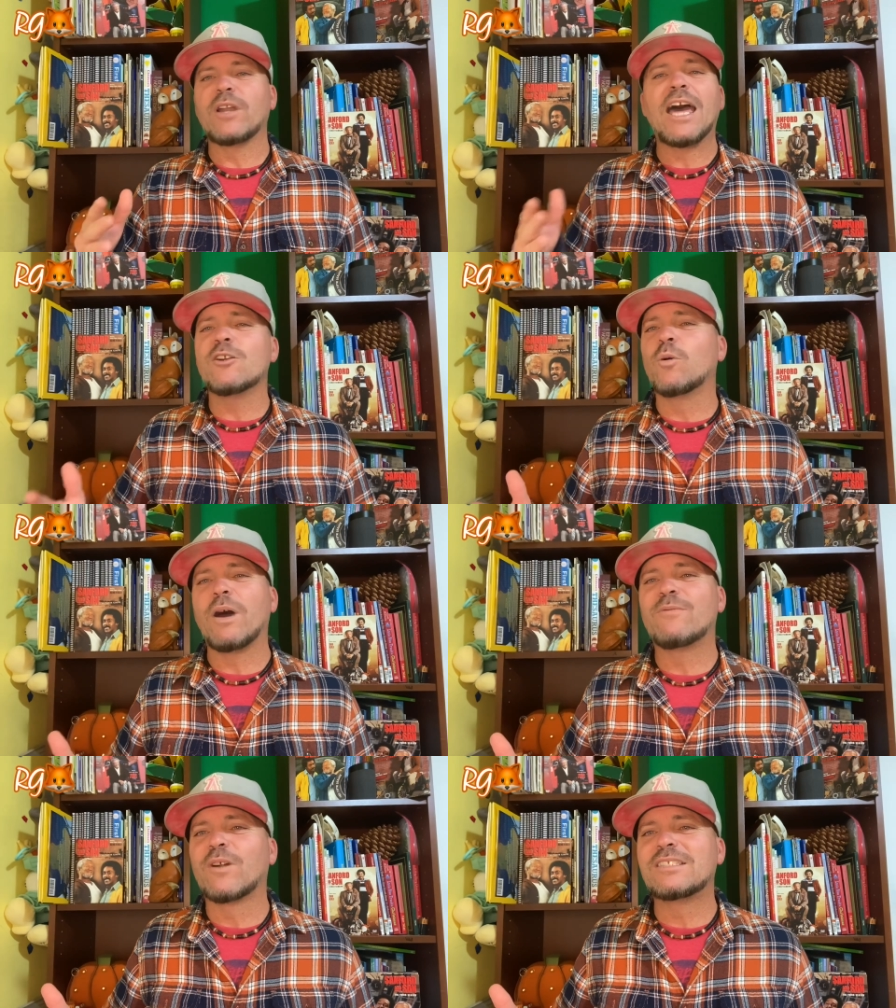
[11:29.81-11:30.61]
I don't know
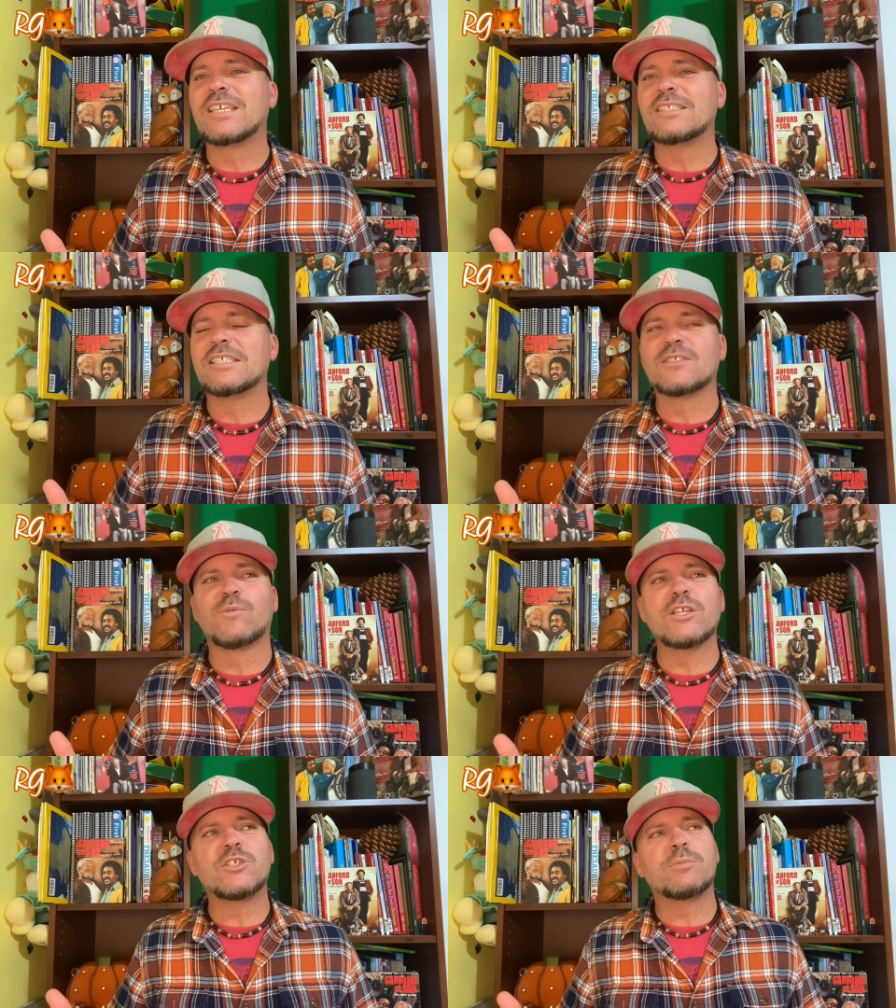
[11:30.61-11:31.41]
why Fred says this.
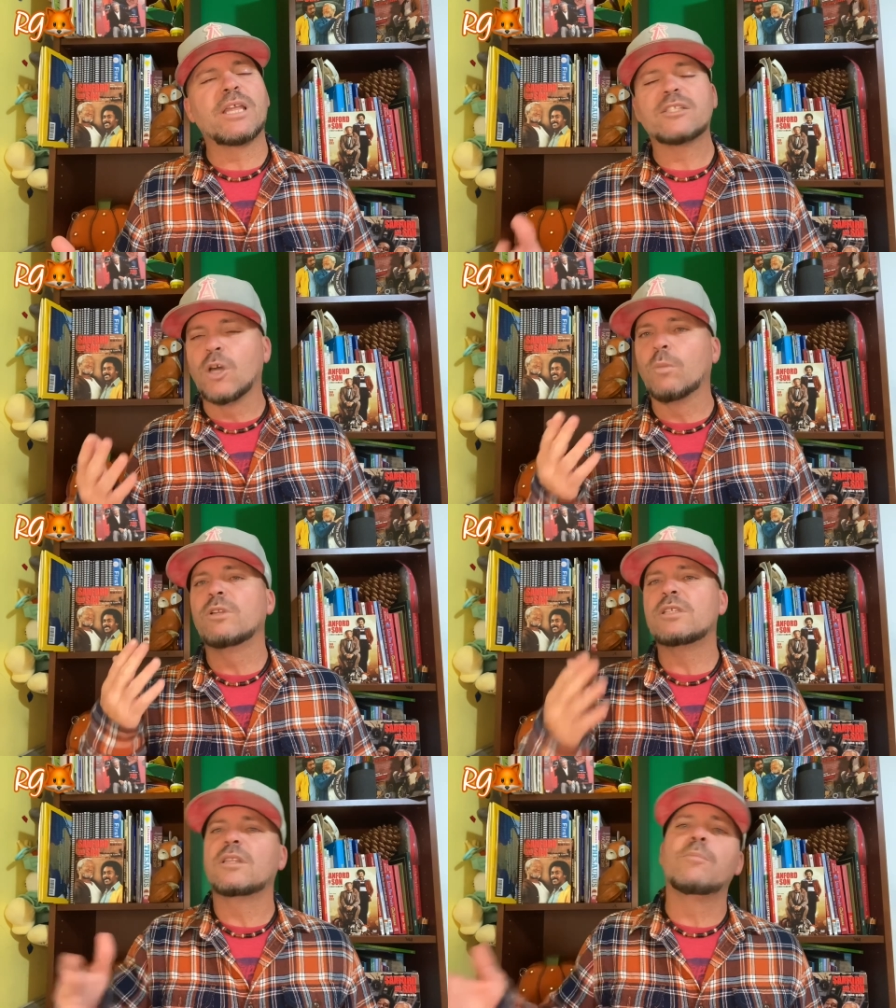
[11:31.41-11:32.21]
Fred should have been like, no,
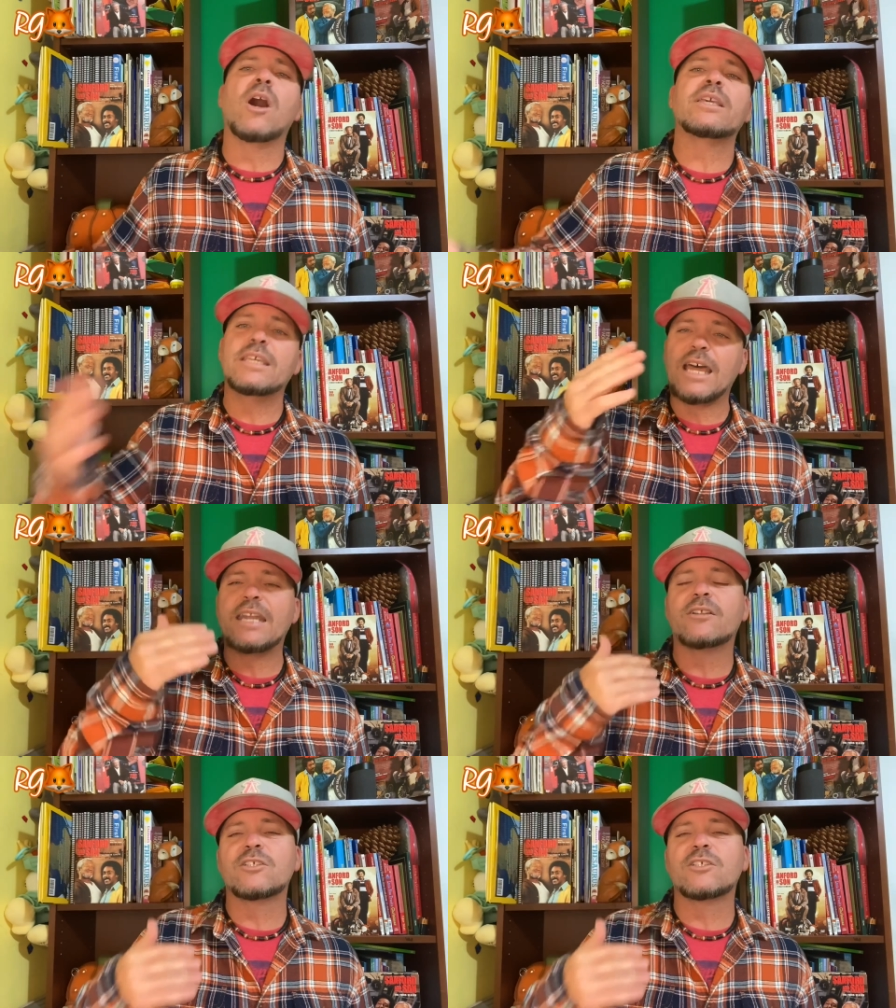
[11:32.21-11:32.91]
let, Lamont, get out of here.